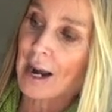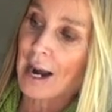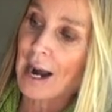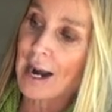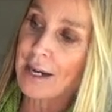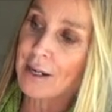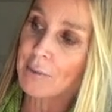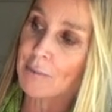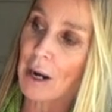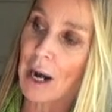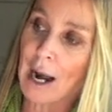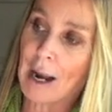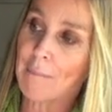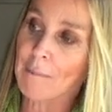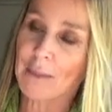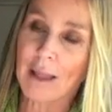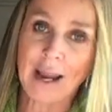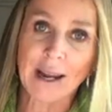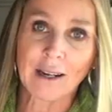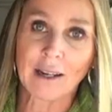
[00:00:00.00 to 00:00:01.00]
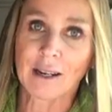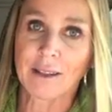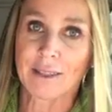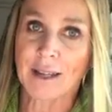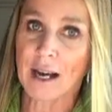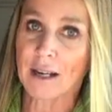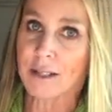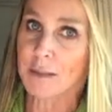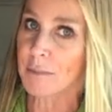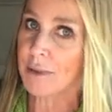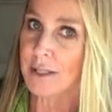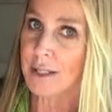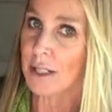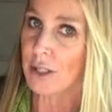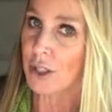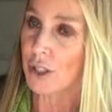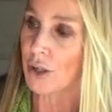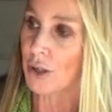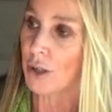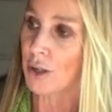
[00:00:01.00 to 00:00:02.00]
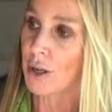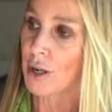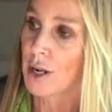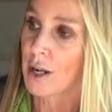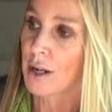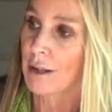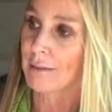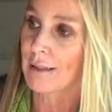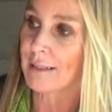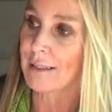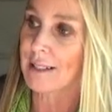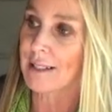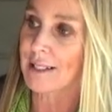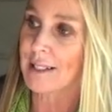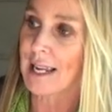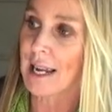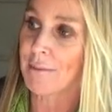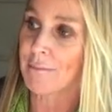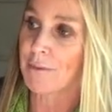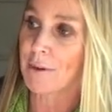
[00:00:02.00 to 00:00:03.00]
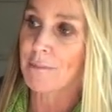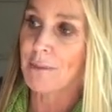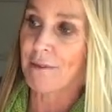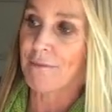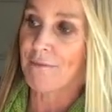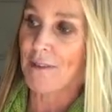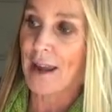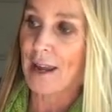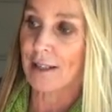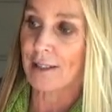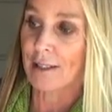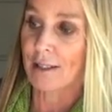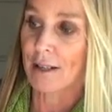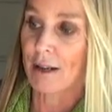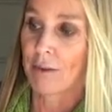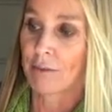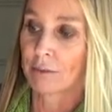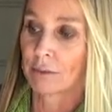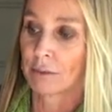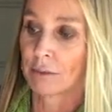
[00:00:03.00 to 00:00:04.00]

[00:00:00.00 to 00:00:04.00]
I'm, I'm like a thousand percent sure that this came from the face.